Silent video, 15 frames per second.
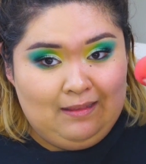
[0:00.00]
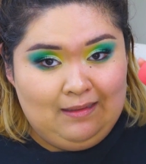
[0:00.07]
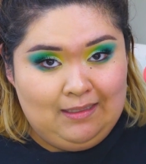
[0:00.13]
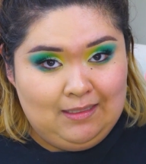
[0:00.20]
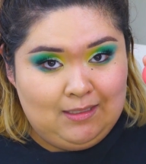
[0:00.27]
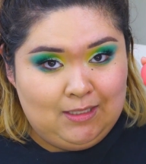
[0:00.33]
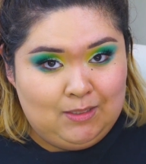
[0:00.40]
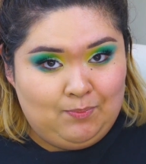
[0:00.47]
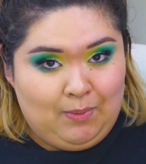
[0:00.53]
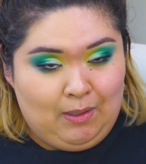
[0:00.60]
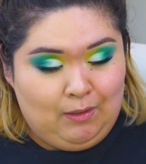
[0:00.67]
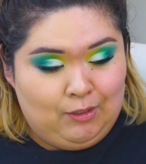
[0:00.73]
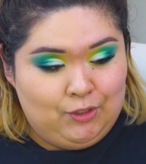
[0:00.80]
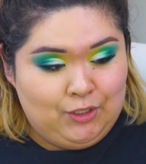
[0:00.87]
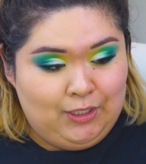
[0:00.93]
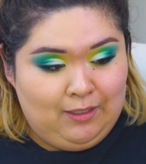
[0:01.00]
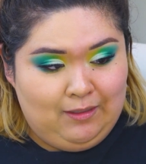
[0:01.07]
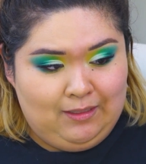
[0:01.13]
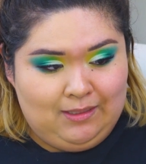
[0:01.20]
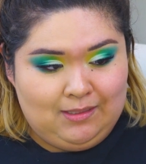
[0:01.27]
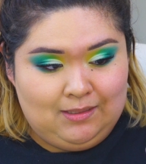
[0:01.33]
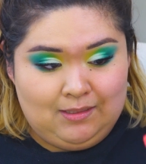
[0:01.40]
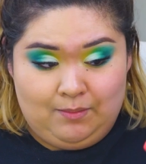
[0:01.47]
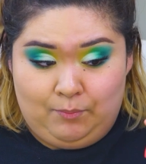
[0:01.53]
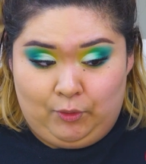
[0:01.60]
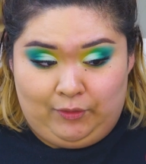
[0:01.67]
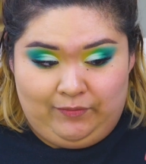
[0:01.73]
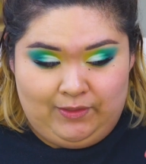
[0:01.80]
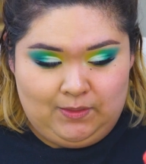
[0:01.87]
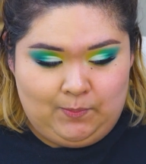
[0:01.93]
the sponge here. And this is the
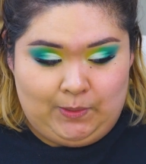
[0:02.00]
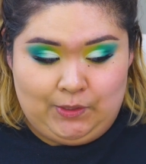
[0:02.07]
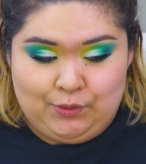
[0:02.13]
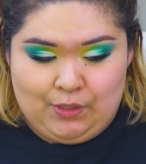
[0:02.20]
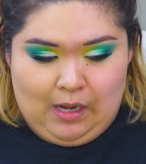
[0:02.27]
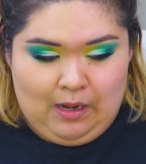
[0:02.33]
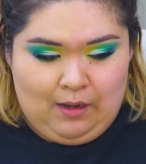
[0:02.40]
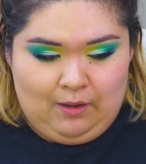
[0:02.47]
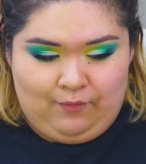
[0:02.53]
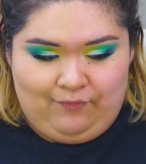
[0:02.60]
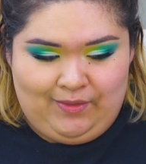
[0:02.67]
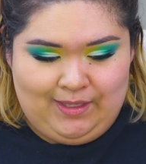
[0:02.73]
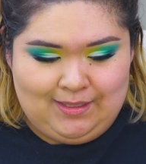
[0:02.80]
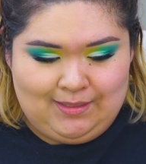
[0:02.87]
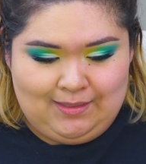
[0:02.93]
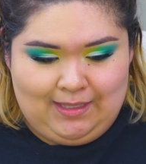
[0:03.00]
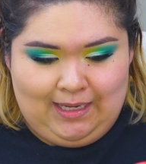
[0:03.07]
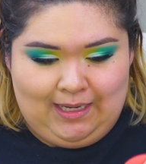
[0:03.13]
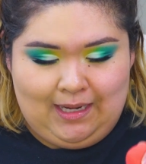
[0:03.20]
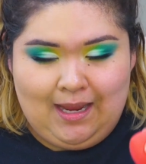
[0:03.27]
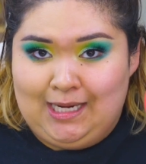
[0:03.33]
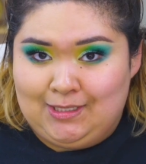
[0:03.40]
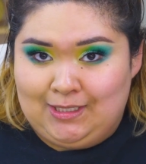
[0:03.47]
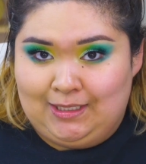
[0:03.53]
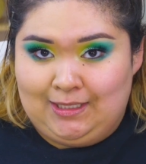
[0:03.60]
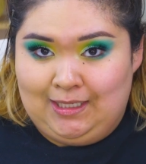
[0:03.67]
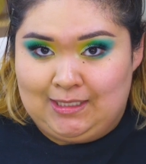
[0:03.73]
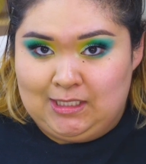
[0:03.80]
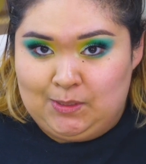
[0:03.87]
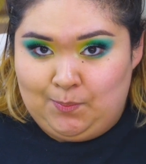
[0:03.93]
Morphe sponge. Love this thing. Hashtag
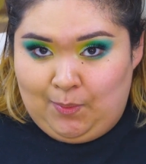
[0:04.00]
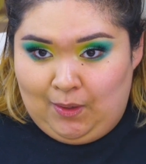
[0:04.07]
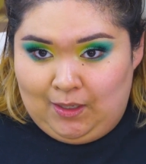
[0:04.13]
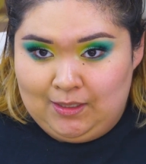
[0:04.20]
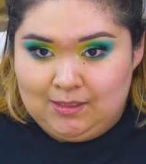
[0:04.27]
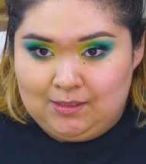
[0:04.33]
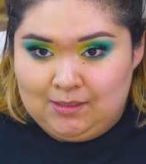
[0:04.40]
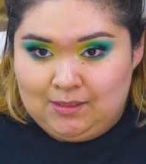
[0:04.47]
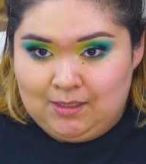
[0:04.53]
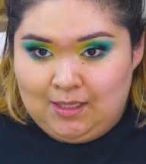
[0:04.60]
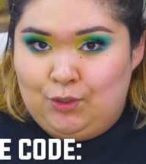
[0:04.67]
not spons.